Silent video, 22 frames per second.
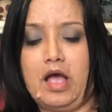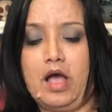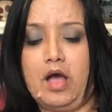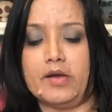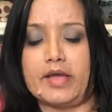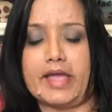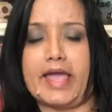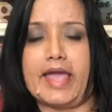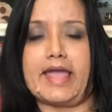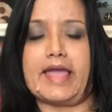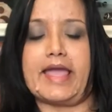
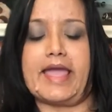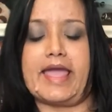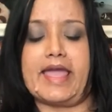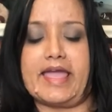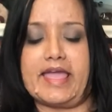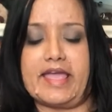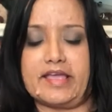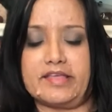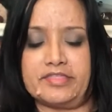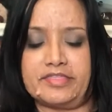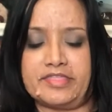Okay,
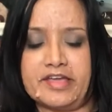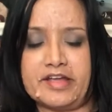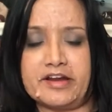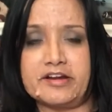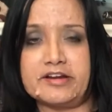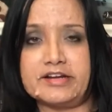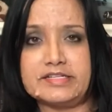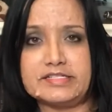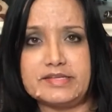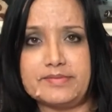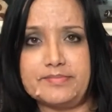there
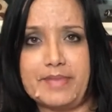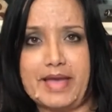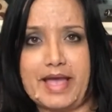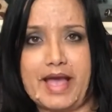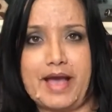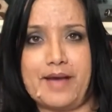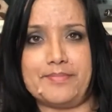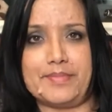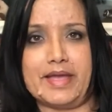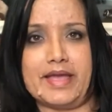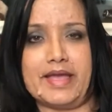is a
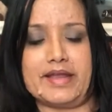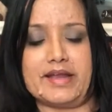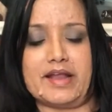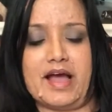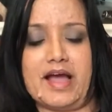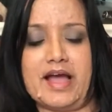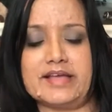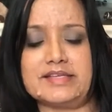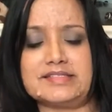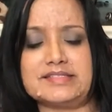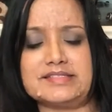map, and
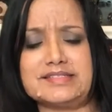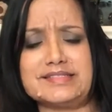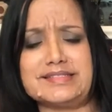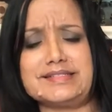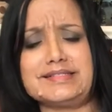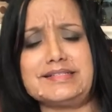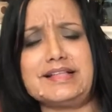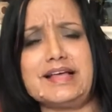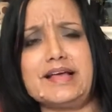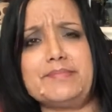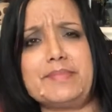I
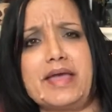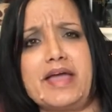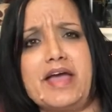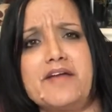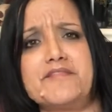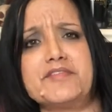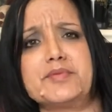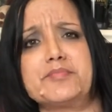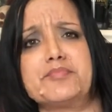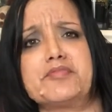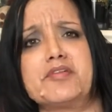still am
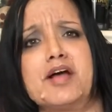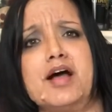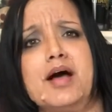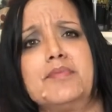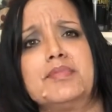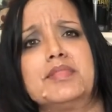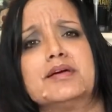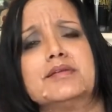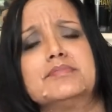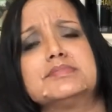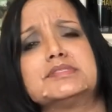having
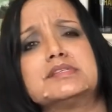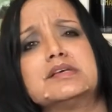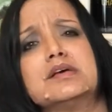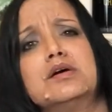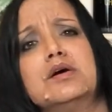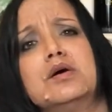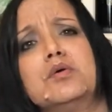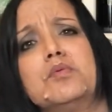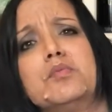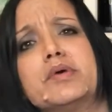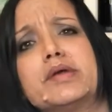problems
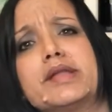when